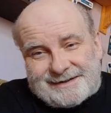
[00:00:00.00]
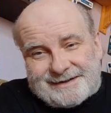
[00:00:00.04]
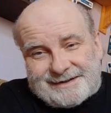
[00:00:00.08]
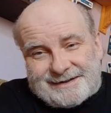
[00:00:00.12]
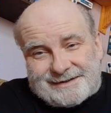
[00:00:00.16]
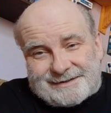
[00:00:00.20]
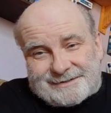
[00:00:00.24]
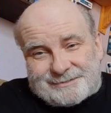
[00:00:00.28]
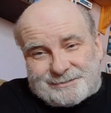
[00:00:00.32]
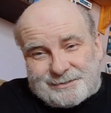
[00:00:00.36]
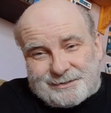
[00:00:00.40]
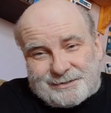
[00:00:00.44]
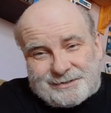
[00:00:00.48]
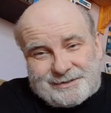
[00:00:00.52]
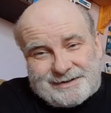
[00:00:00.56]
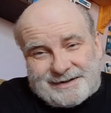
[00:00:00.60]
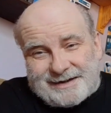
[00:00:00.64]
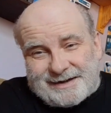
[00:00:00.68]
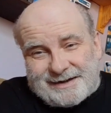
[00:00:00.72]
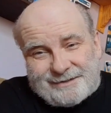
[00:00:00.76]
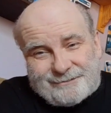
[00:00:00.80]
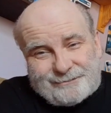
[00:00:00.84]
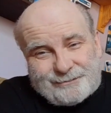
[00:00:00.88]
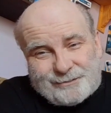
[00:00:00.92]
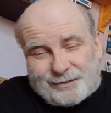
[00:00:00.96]
It's one
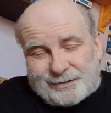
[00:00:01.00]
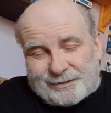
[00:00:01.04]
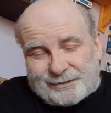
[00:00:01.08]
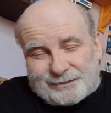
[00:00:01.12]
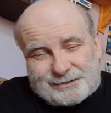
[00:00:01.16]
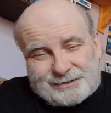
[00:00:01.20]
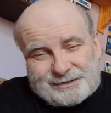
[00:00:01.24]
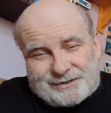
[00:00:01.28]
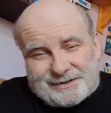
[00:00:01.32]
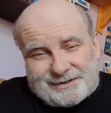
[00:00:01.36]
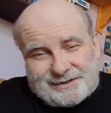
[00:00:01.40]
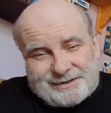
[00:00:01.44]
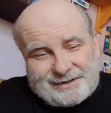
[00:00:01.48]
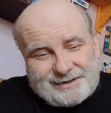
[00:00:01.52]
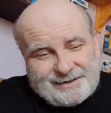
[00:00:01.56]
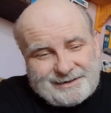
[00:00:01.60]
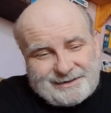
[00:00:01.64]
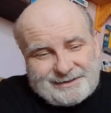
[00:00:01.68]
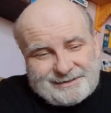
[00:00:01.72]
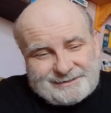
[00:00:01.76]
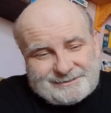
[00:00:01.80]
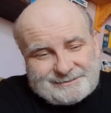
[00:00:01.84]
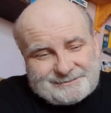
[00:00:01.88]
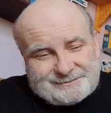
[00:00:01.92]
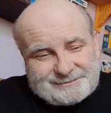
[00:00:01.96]
that I've watched a
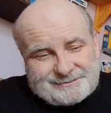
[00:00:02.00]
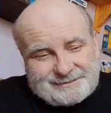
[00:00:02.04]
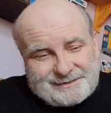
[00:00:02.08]
lot.